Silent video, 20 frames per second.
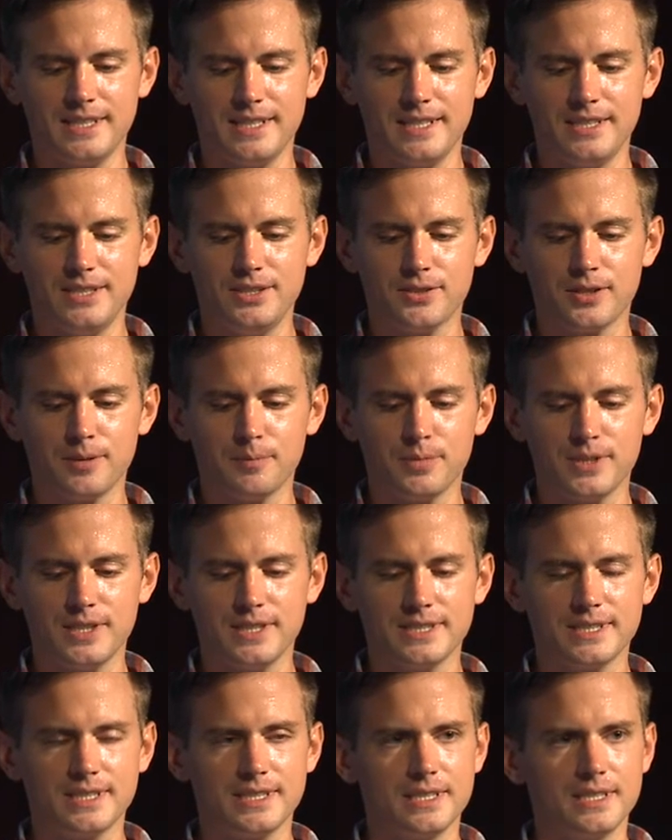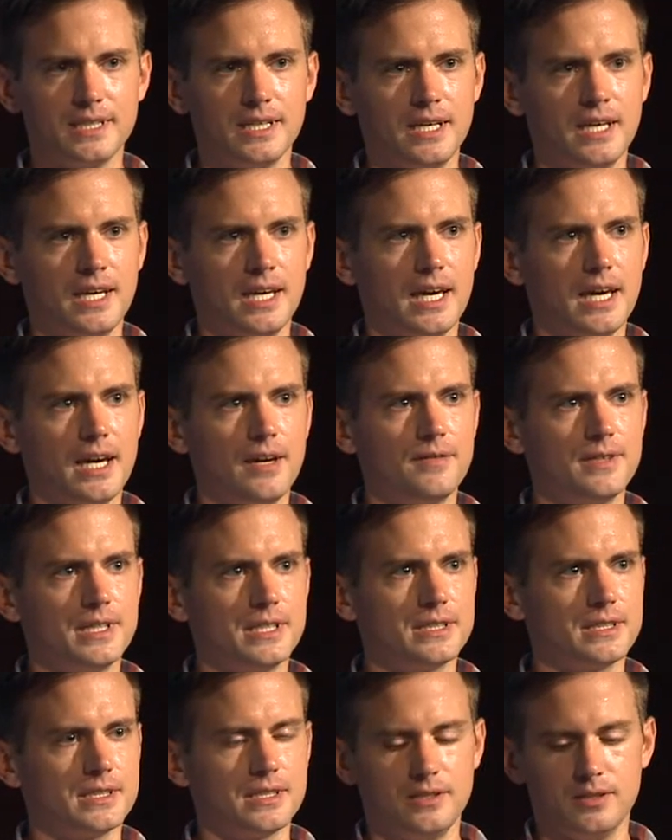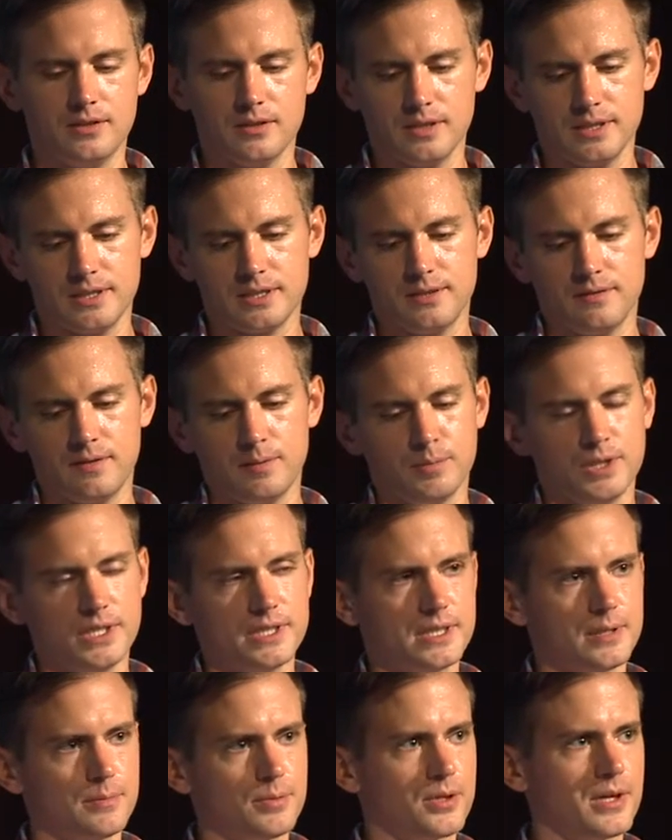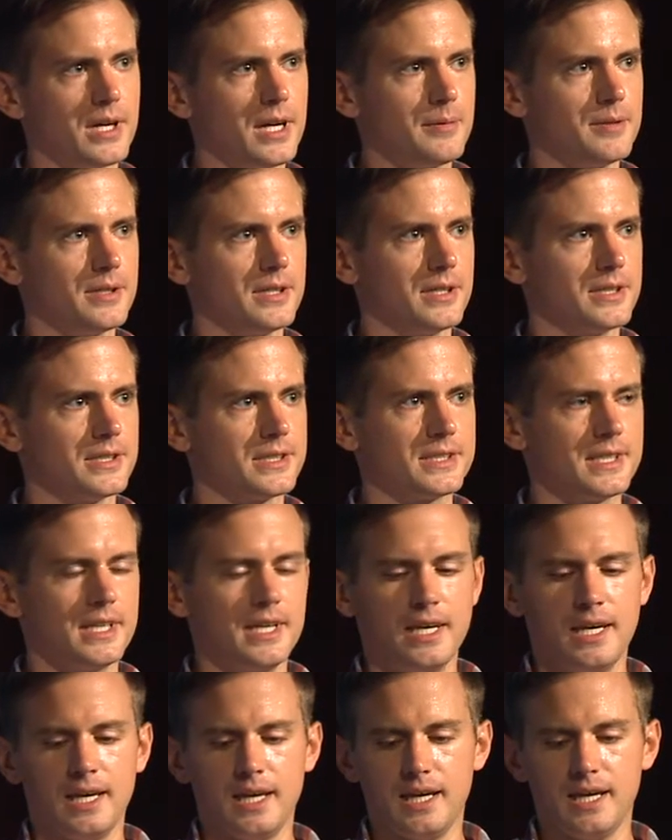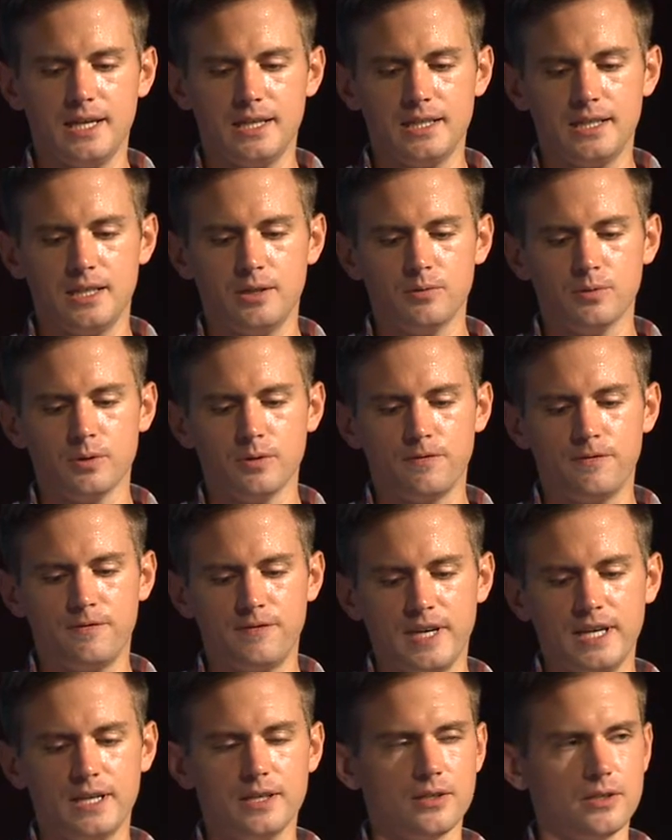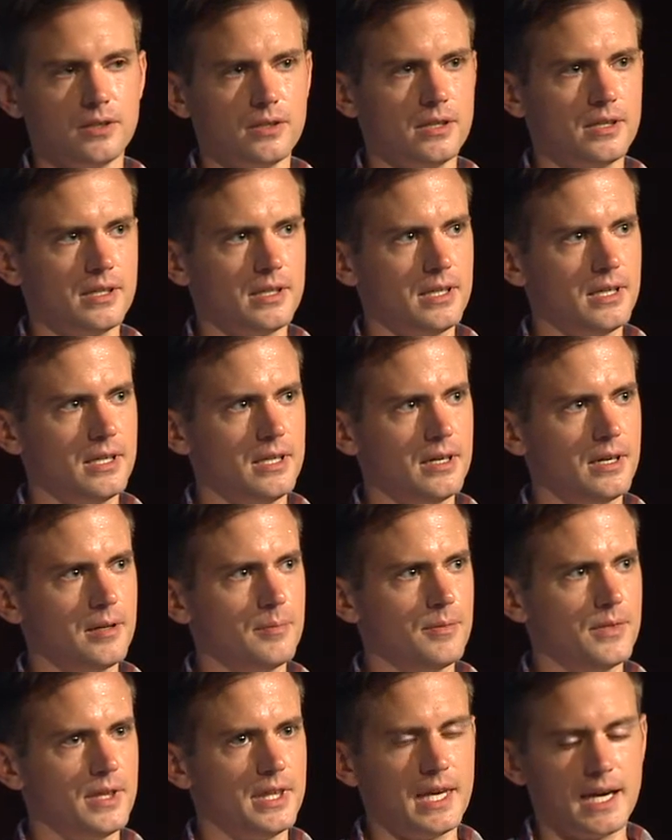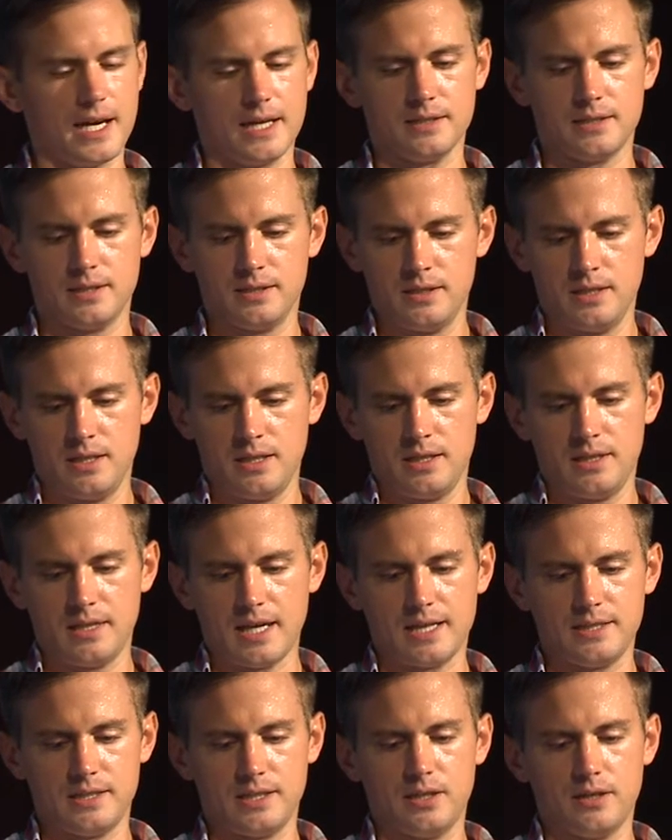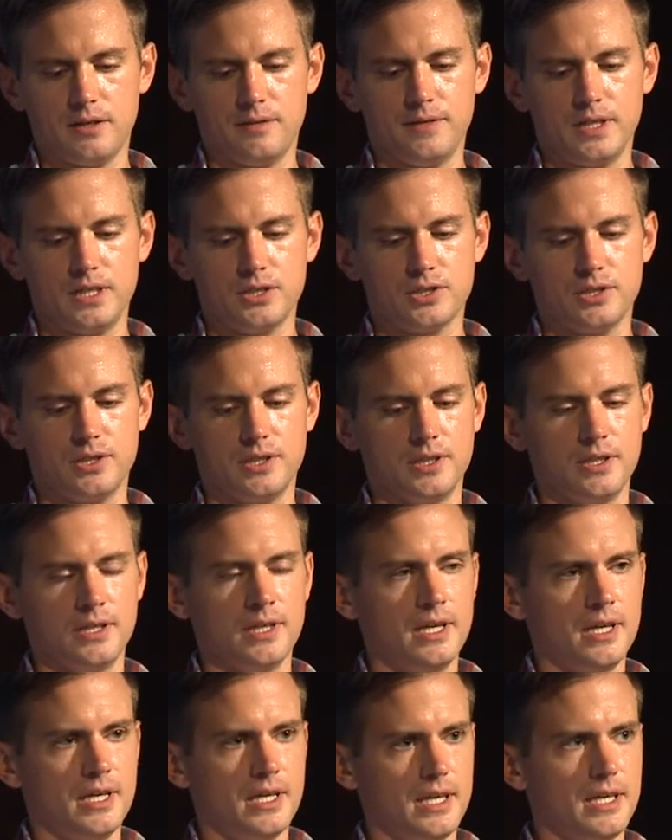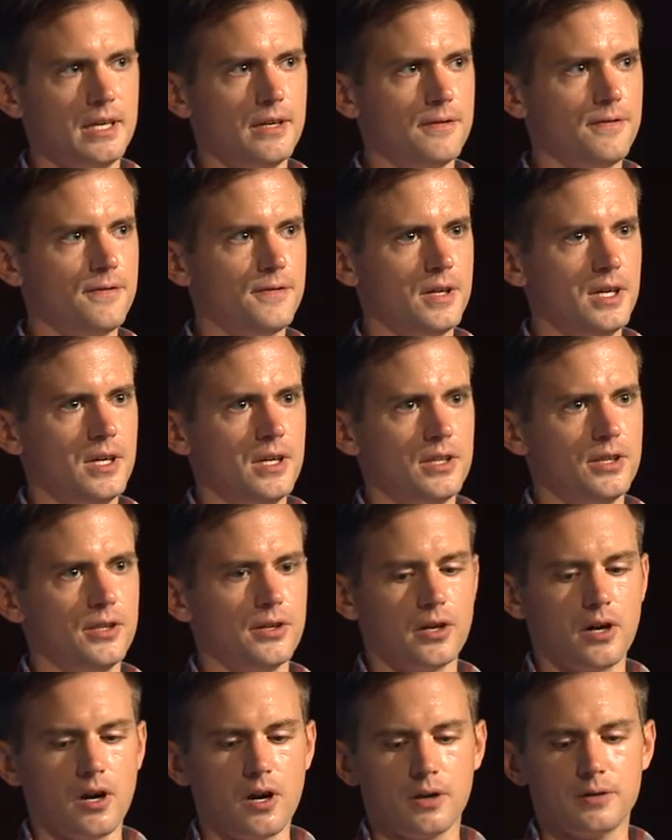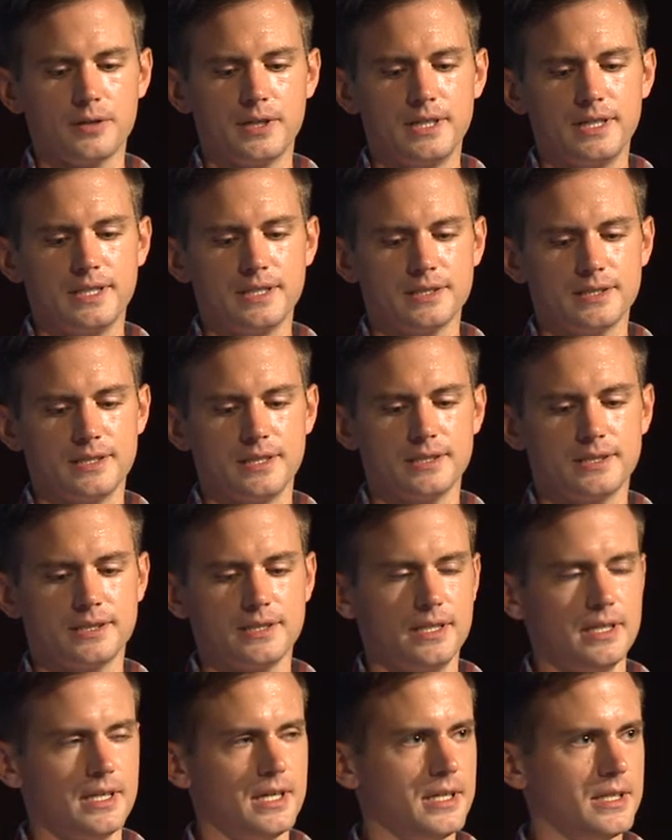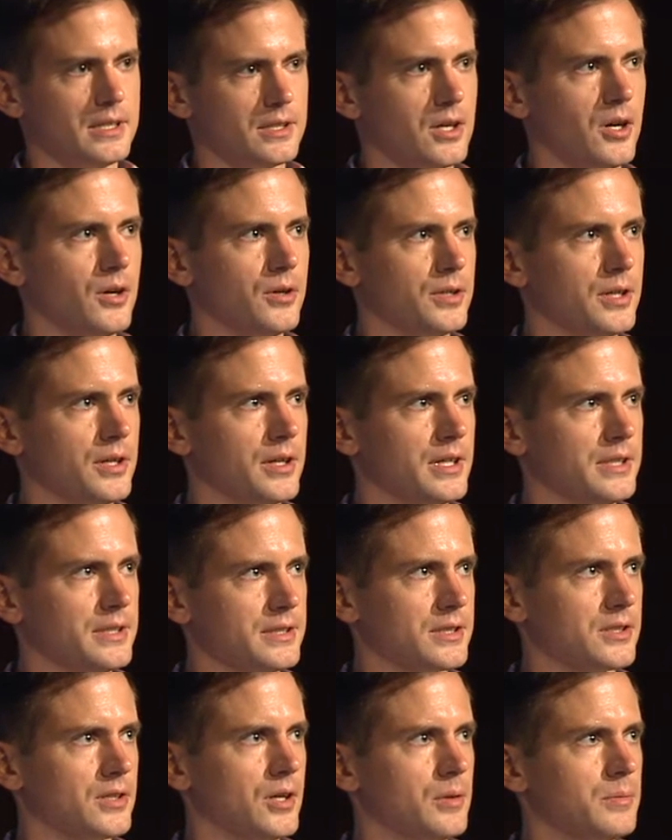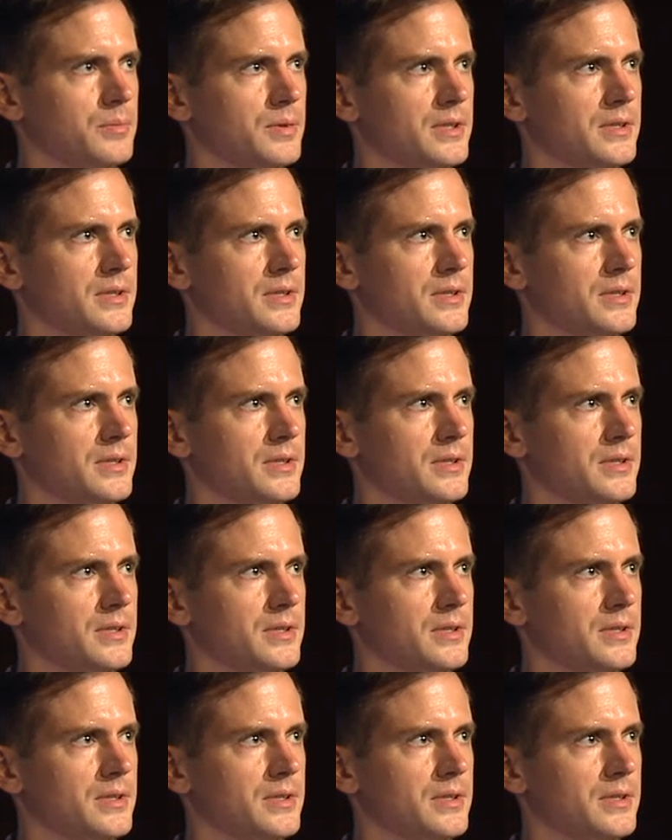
in your implicit your list of implicit parameters, and it will fail that derivation if there already exists an encoder in scope.